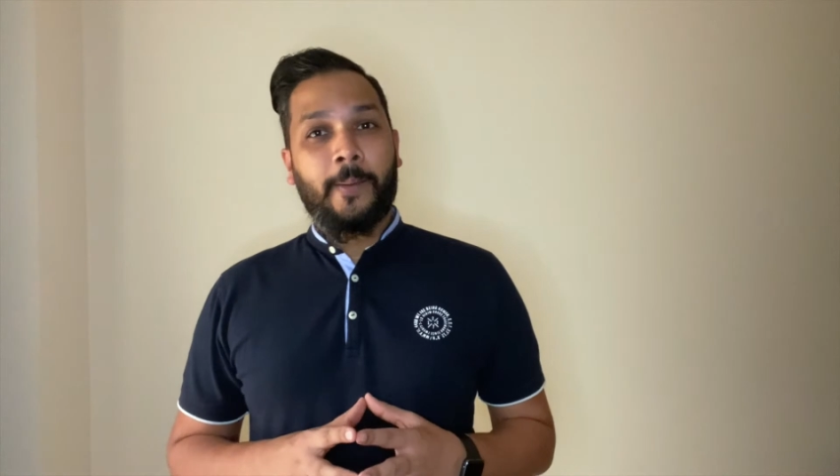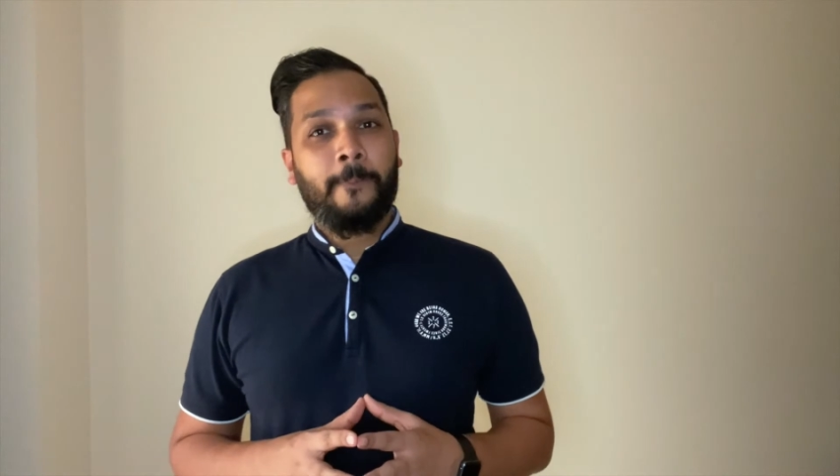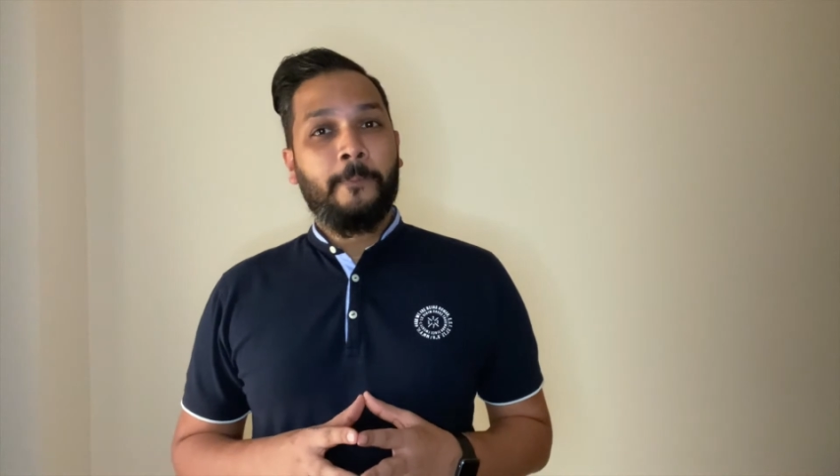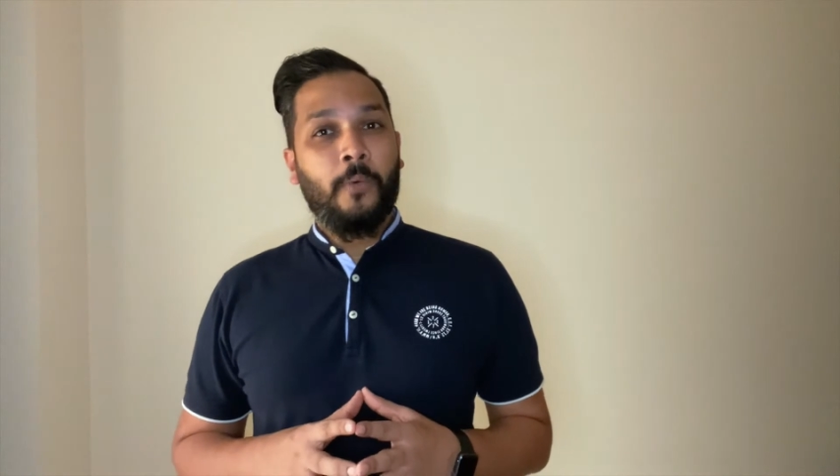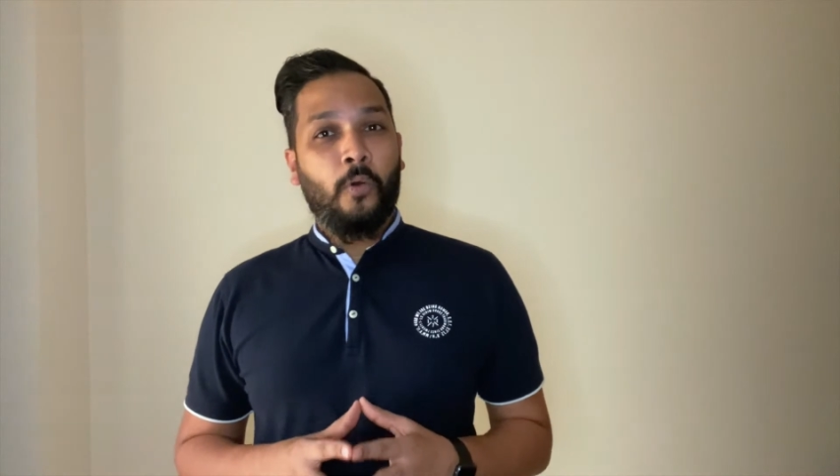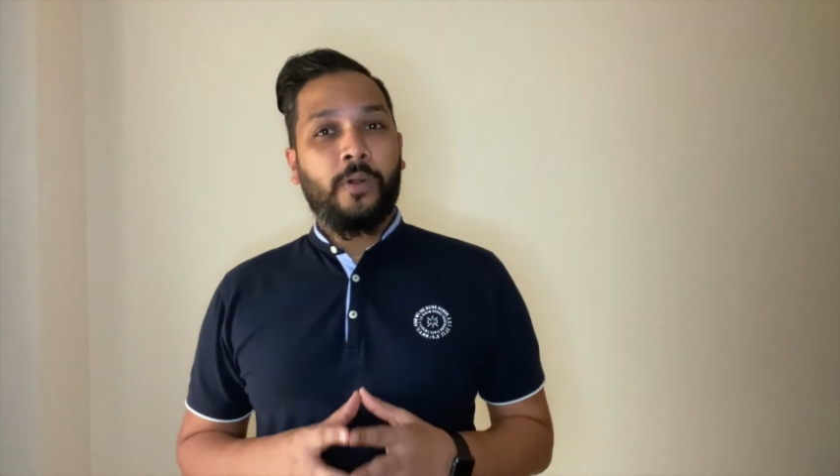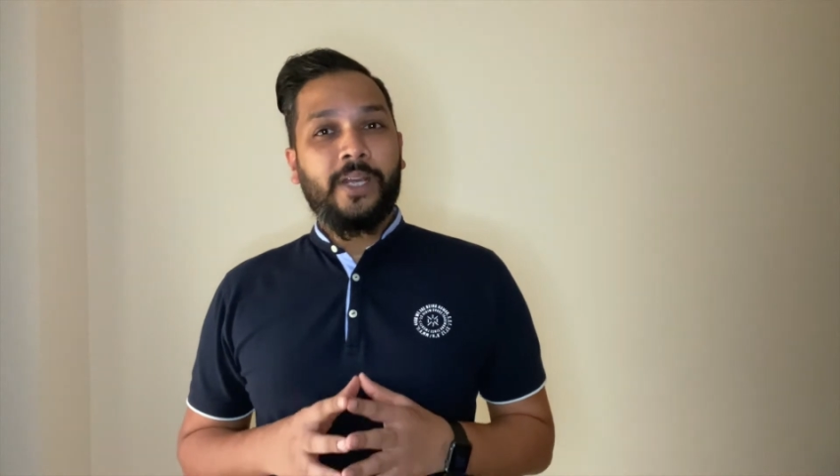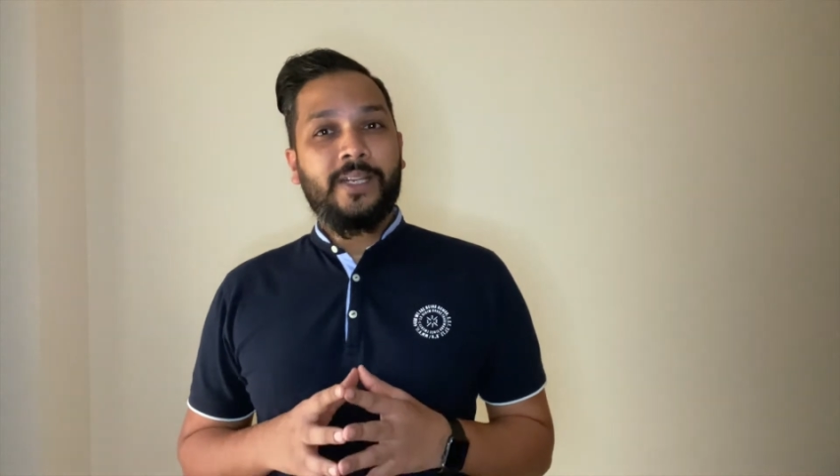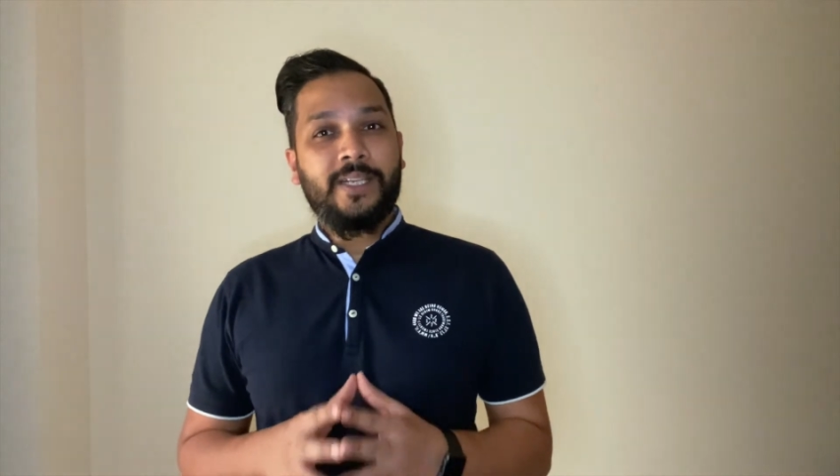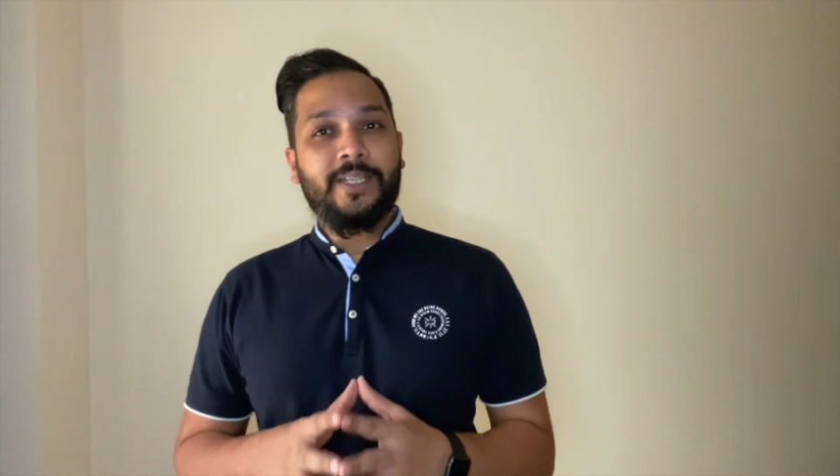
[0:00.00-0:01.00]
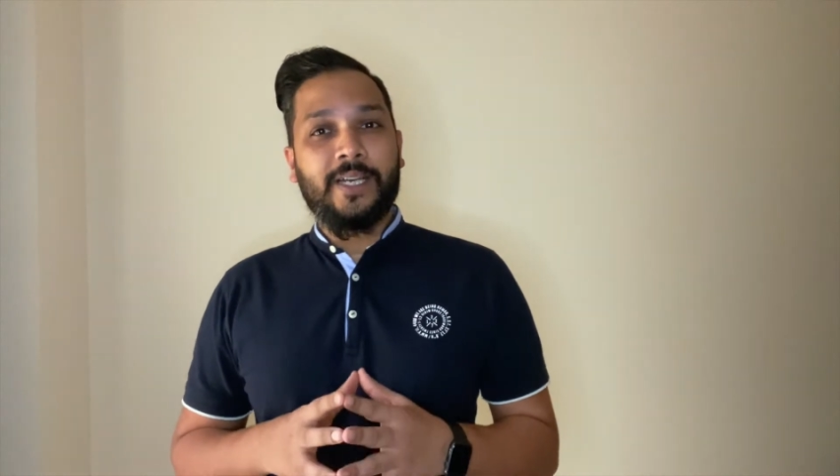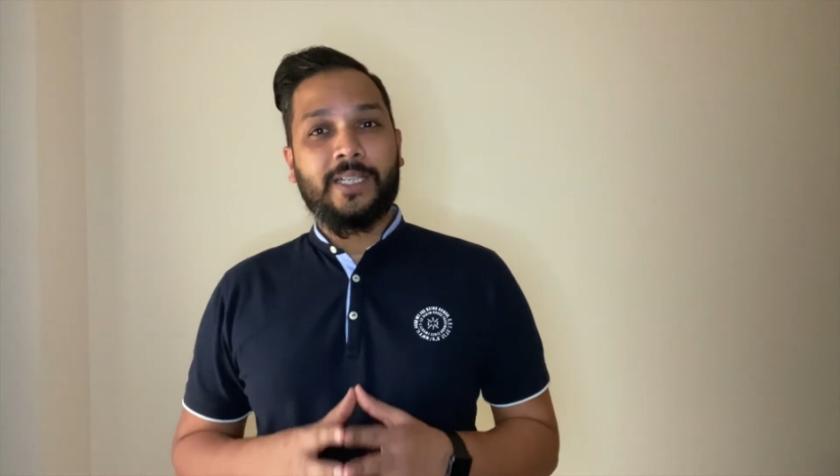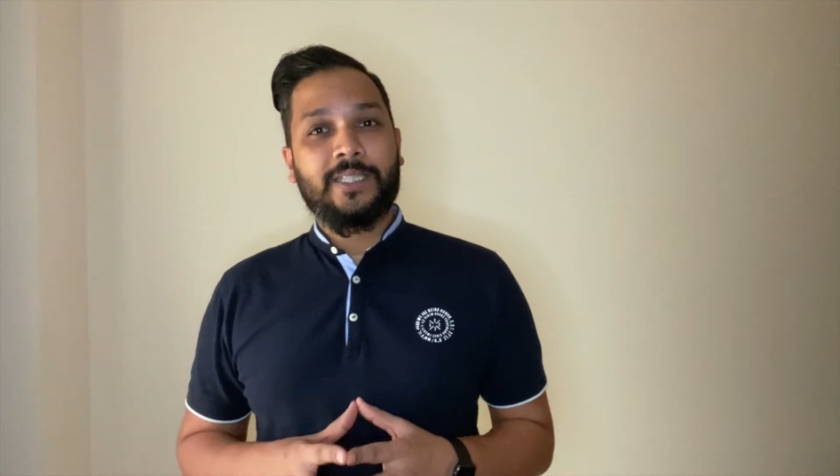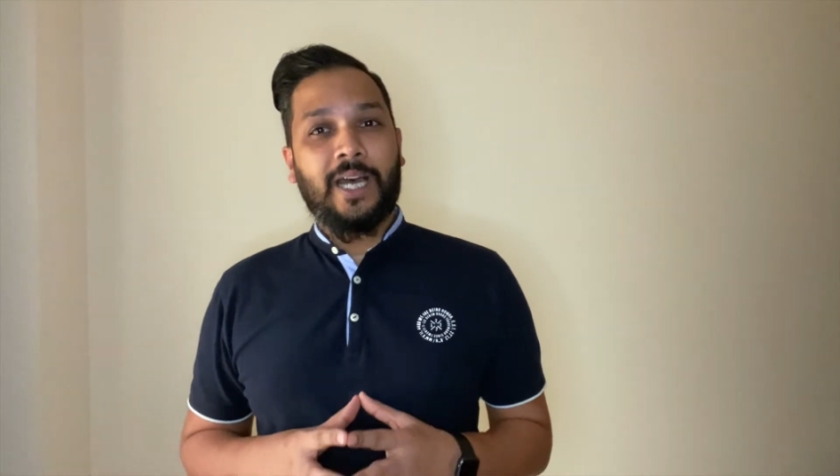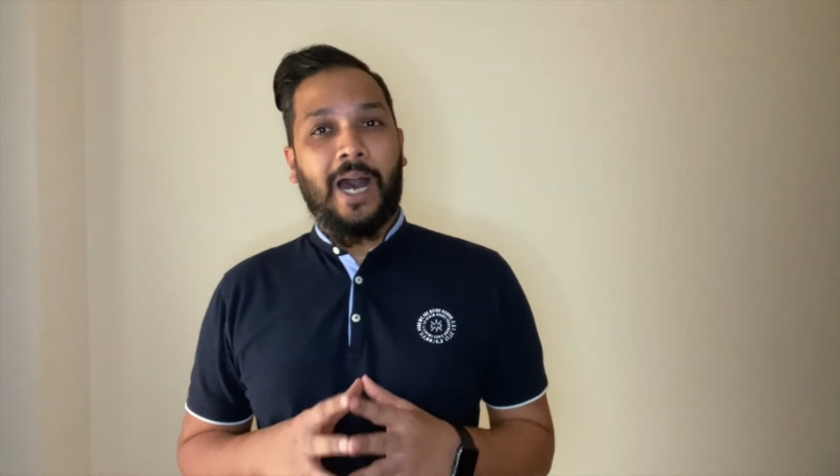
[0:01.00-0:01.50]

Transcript: more in details.